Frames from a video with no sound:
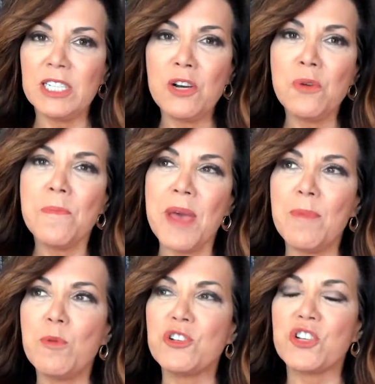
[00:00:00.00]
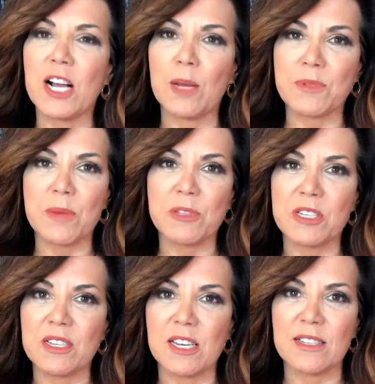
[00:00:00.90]
maybe we should help some of
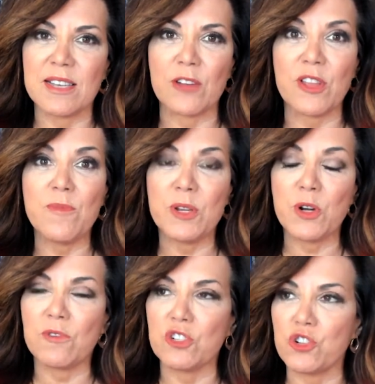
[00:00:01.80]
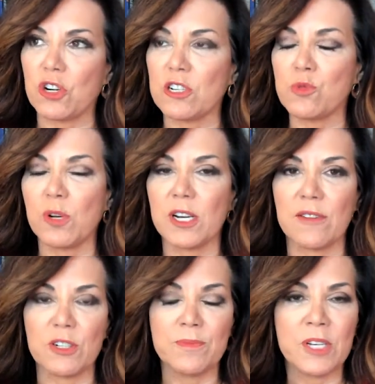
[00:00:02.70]
these kids out. They've been overcharged,
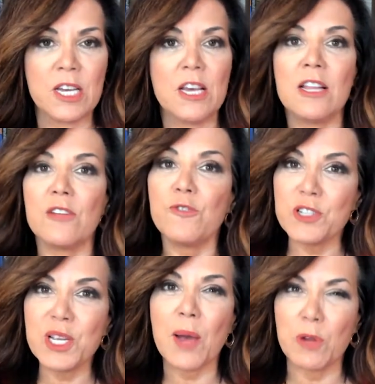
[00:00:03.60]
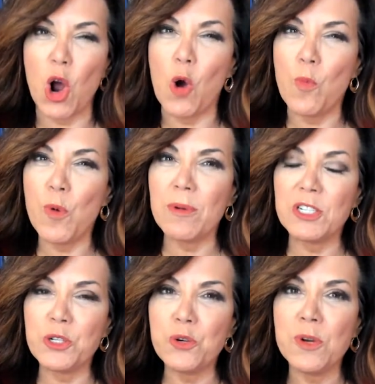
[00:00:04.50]
whatever. The first thing I would hope we would
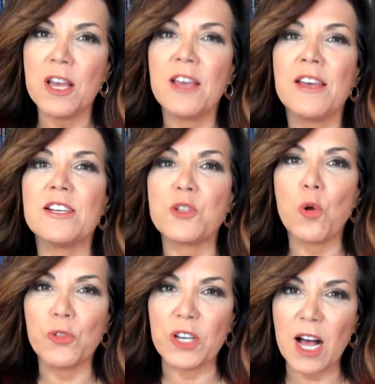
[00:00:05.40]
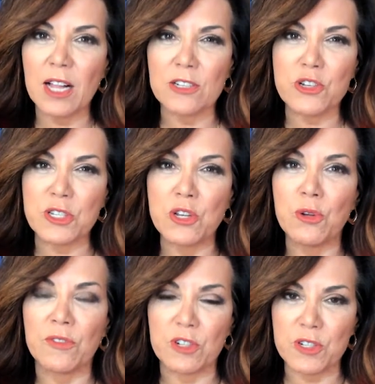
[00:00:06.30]
do is hold the colleges and
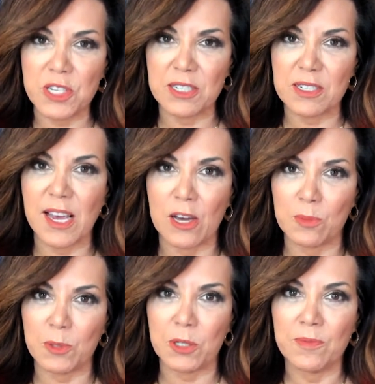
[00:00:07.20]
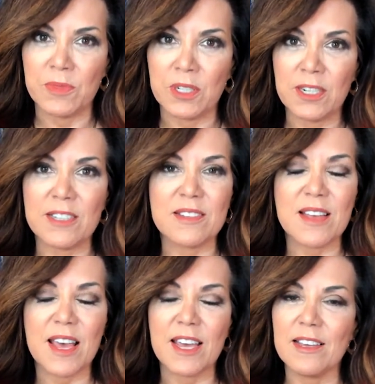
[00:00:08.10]
universities accountable and
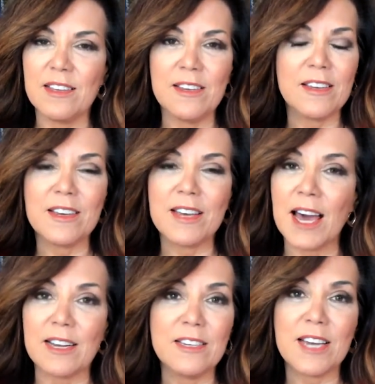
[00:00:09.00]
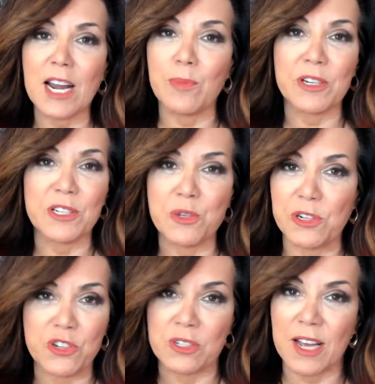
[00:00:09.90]
say, you got to bring
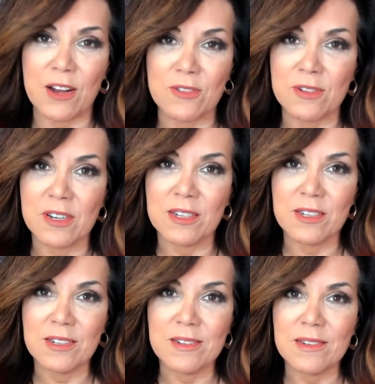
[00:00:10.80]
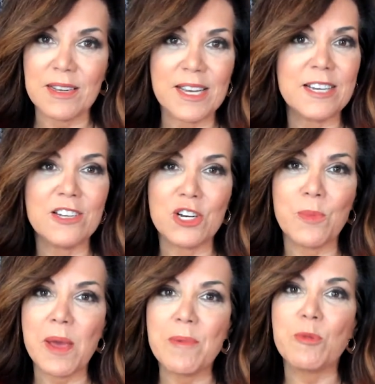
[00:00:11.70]
tuition down and,
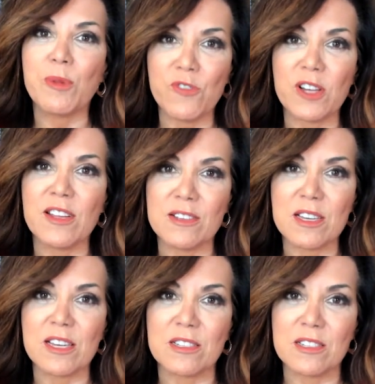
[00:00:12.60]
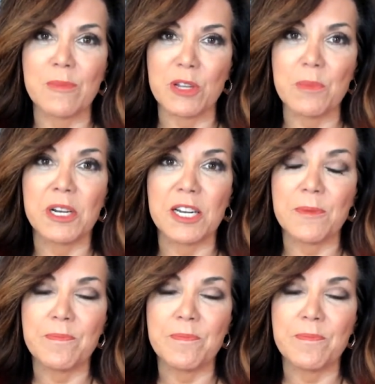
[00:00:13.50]
maybe refund these kids some of their money.